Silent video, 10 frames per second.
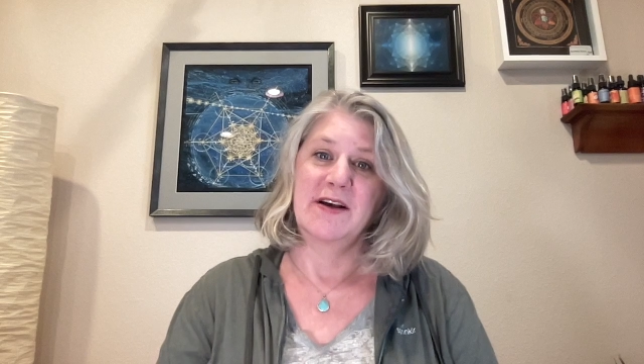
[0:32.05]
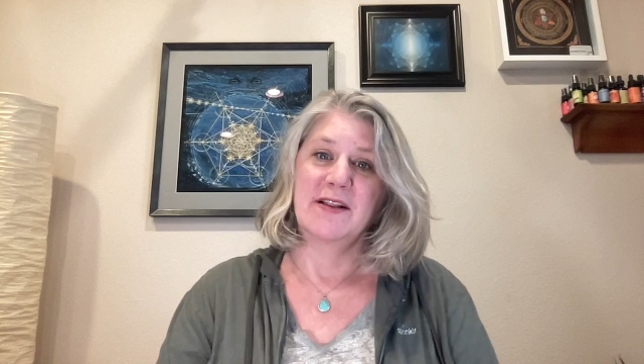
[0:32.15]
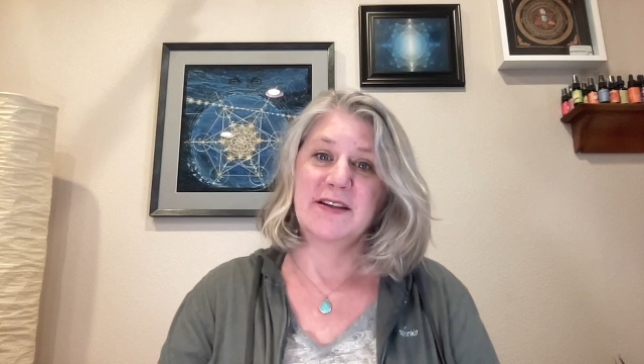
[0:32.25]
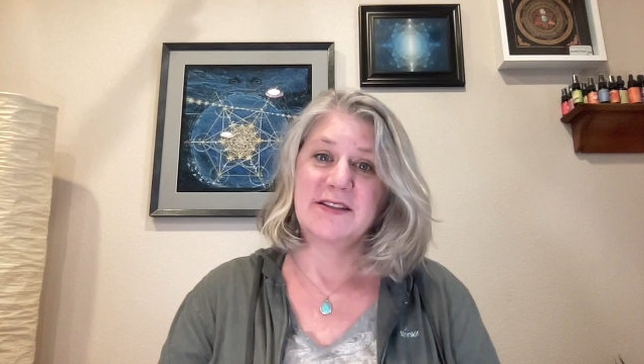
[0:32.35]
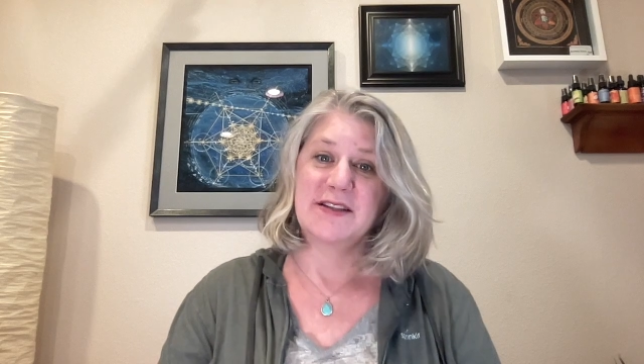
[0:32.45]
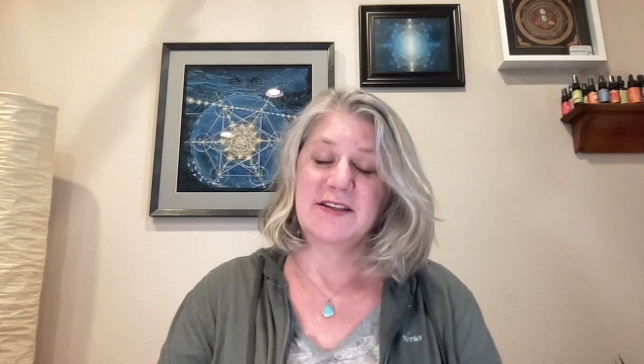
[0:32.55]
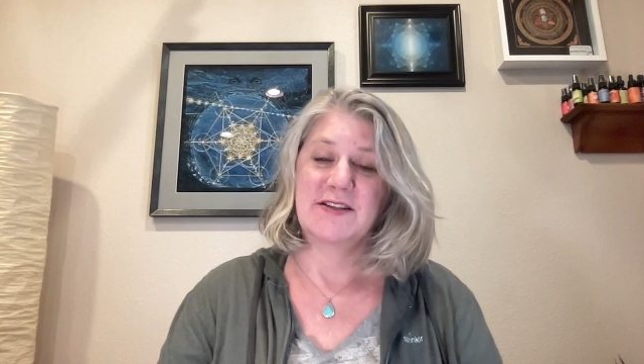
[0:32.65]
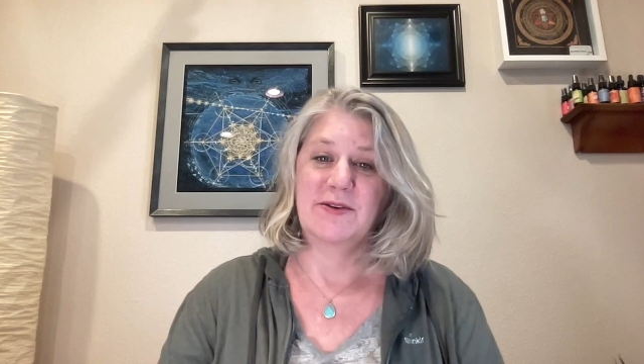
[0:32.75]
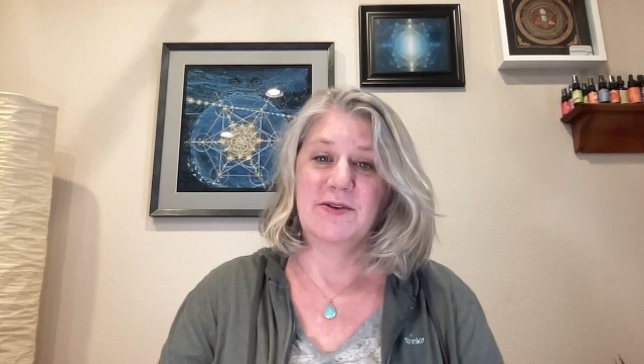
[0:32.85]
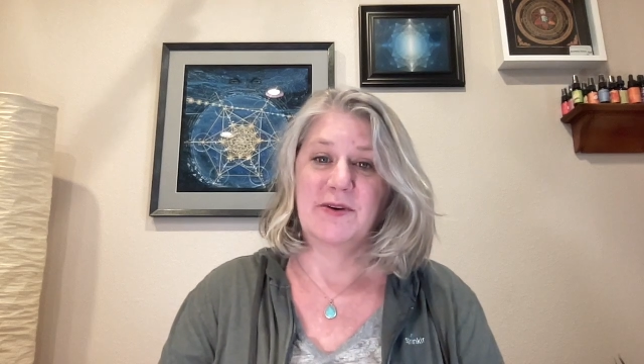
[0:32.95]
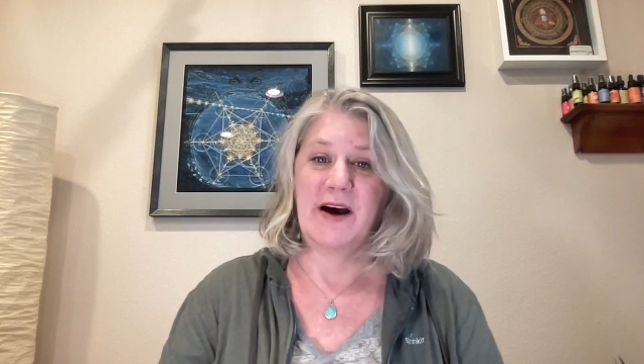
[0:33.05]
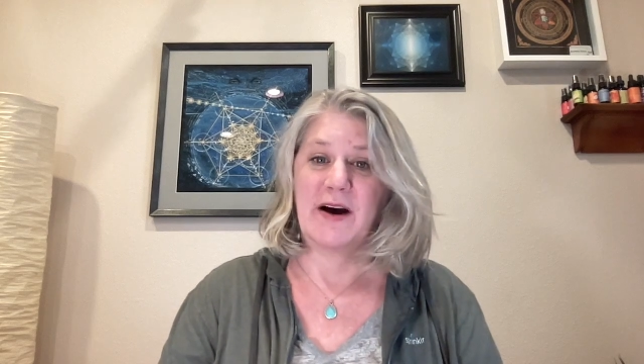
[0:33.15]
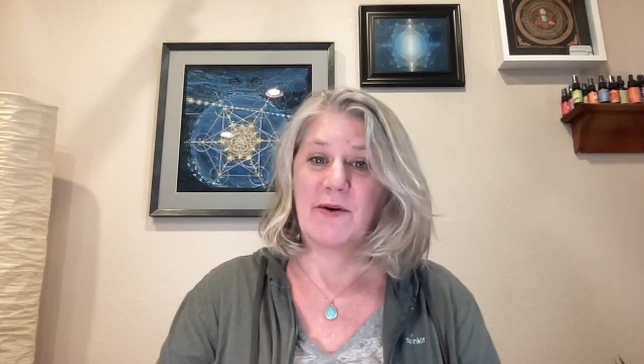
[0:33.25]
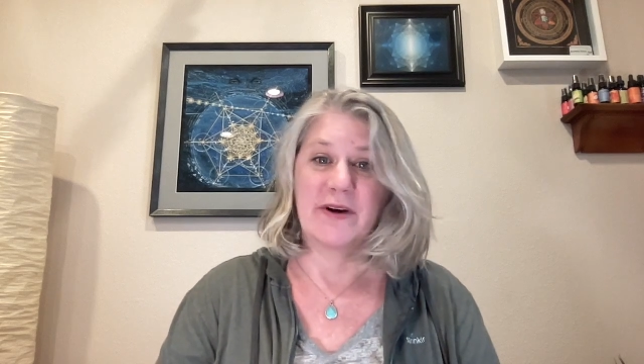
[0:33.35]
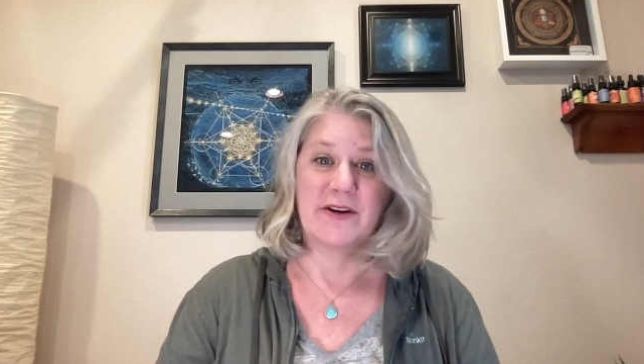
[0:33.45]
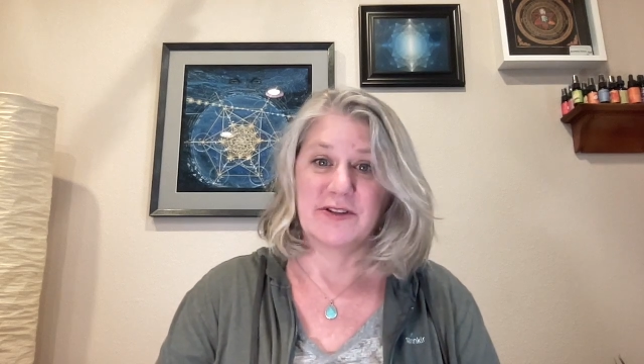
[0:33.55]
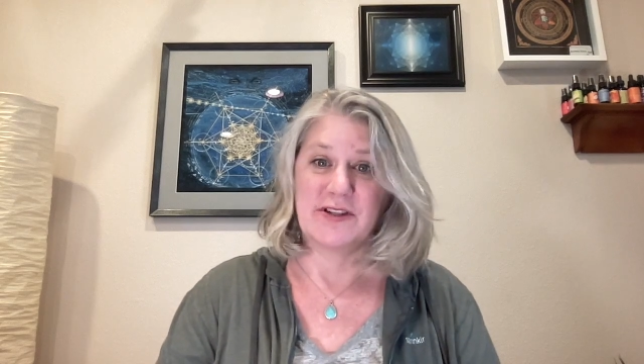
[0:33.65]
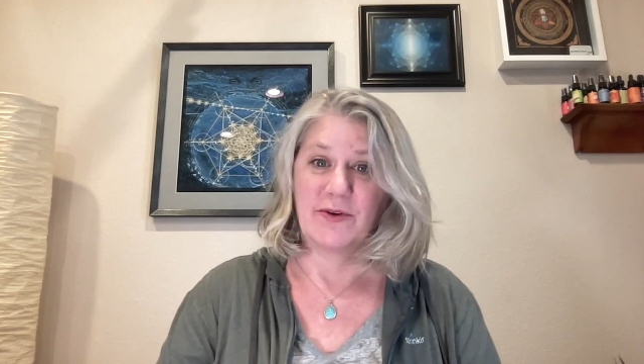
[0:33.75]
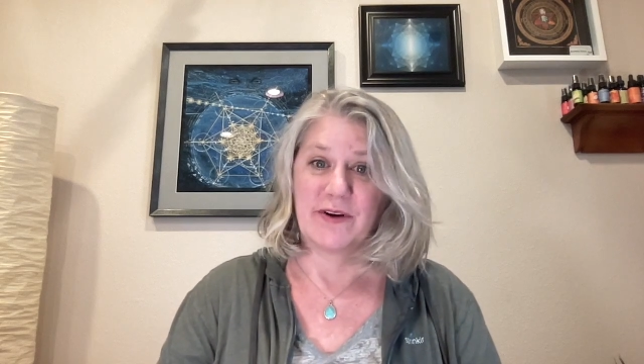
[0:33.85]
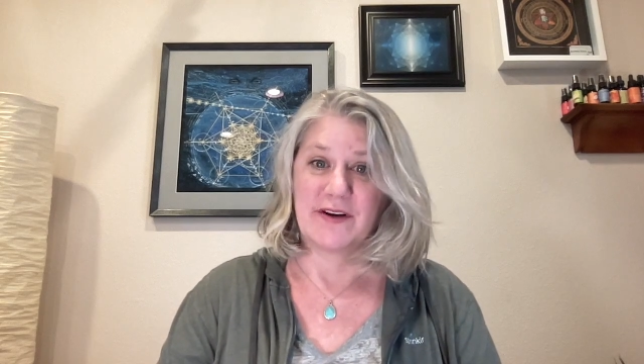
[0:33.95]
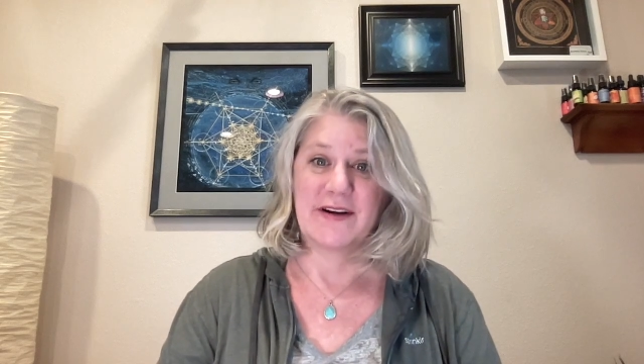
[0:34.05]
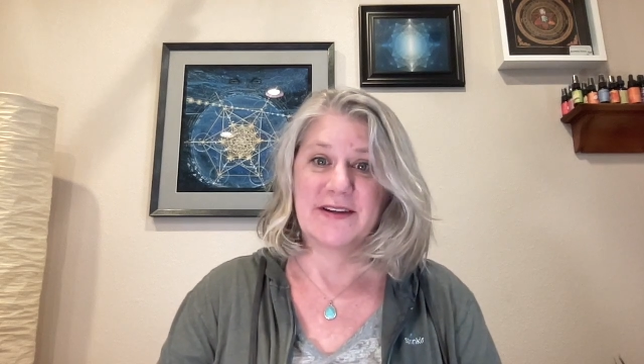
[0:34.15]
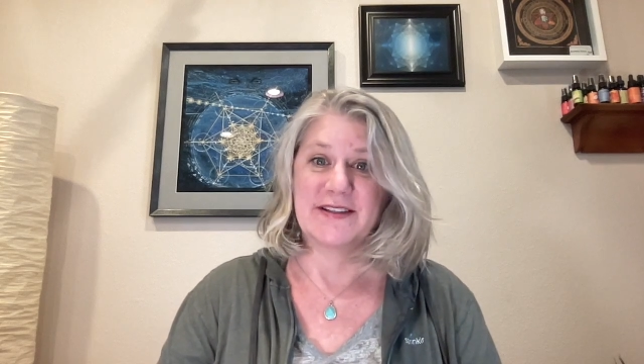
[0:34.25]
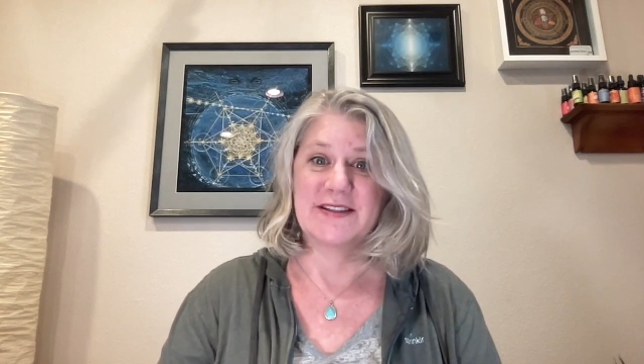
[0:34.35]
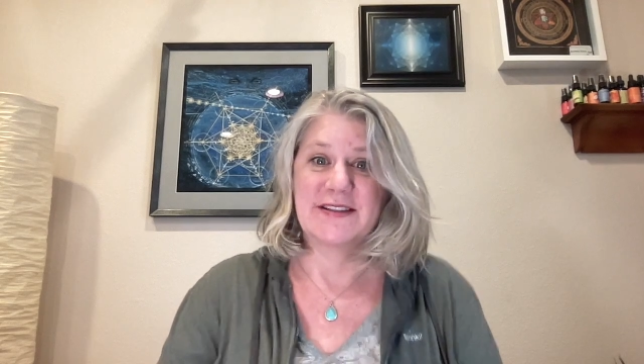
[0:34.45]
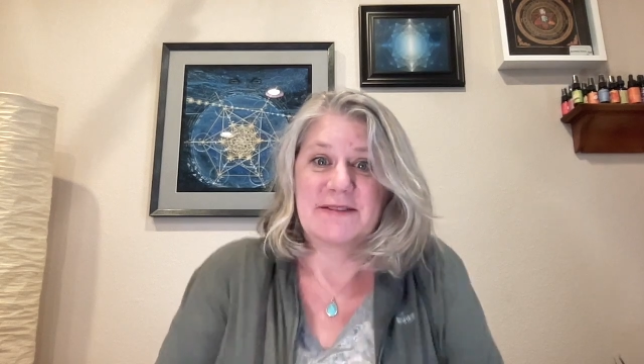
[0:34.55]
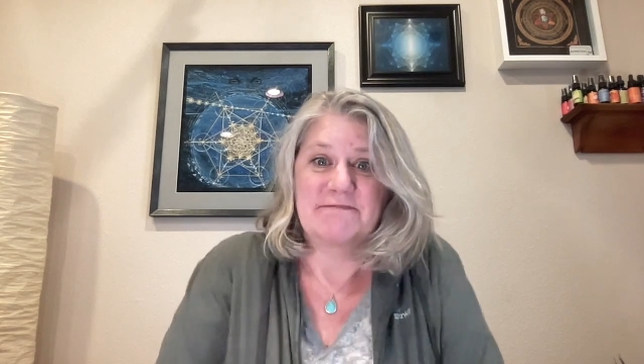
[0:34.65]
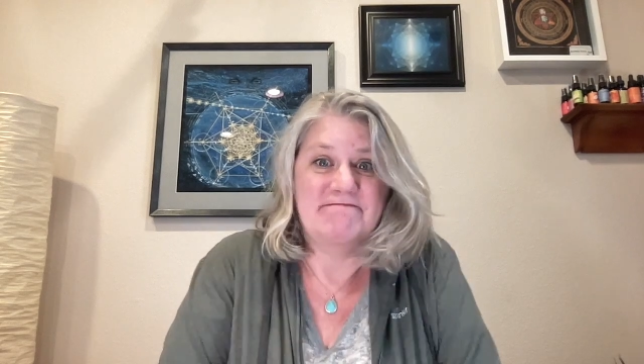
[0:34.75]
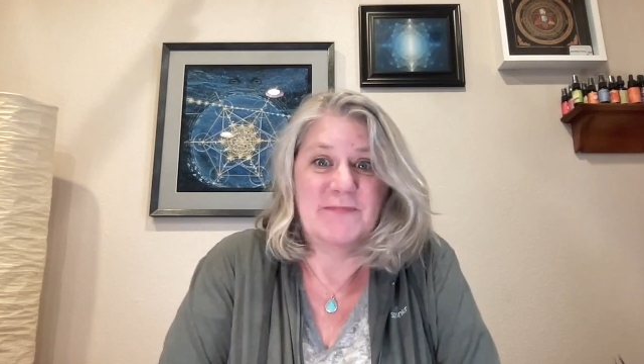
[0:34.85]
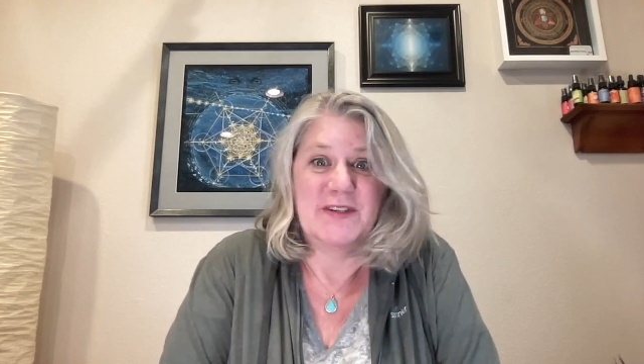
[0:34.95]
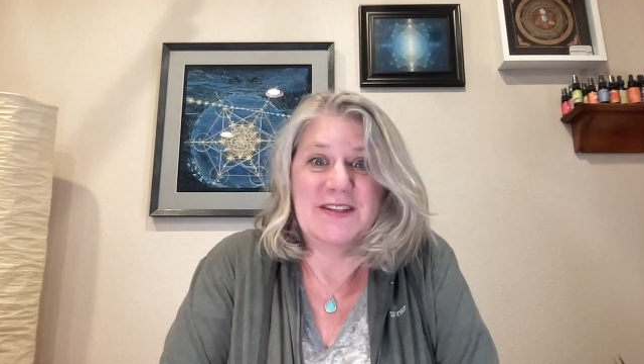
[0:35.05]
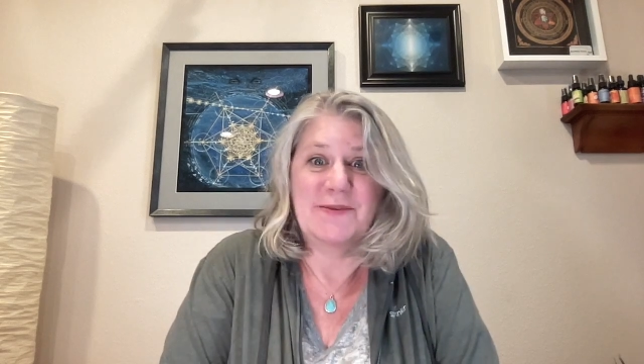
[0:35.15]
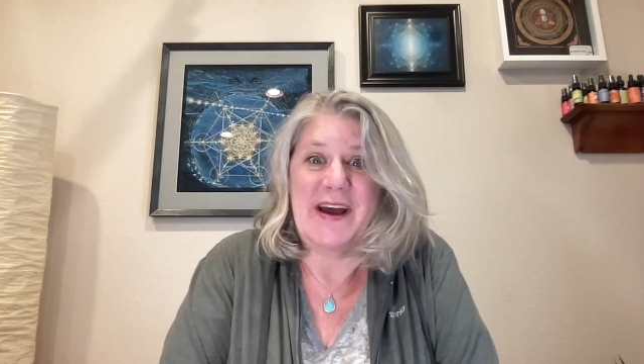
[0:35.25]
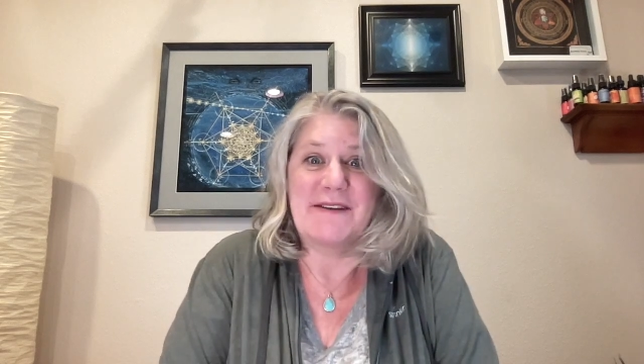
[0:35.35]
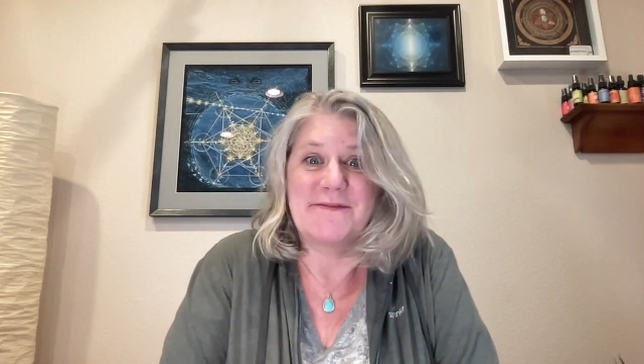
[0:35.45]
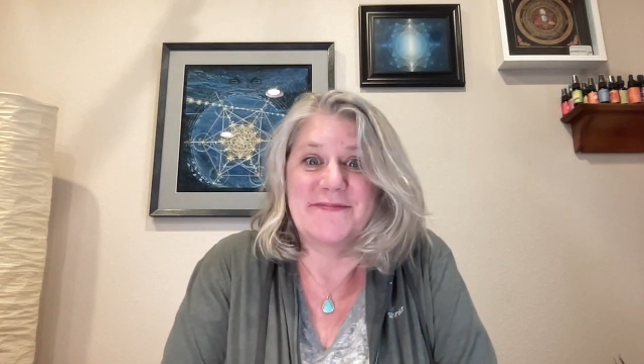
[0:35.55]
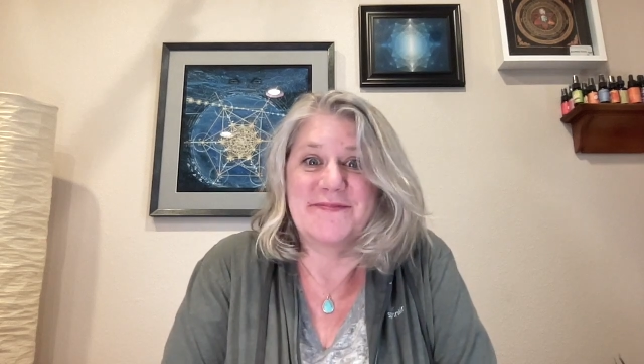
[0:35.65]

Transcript: listening to how energy organizes? What's in the way?